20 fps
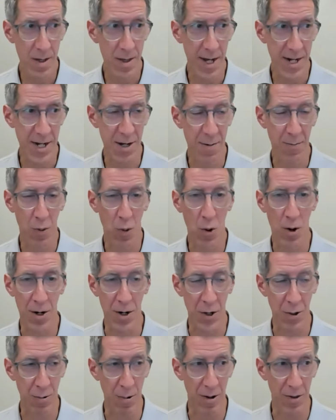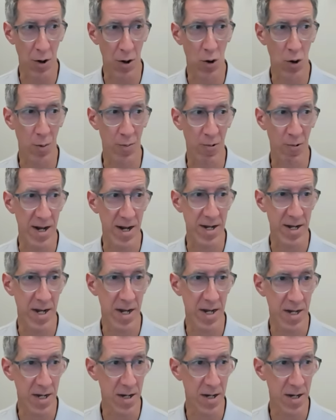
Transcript: That's important throughout the whole process.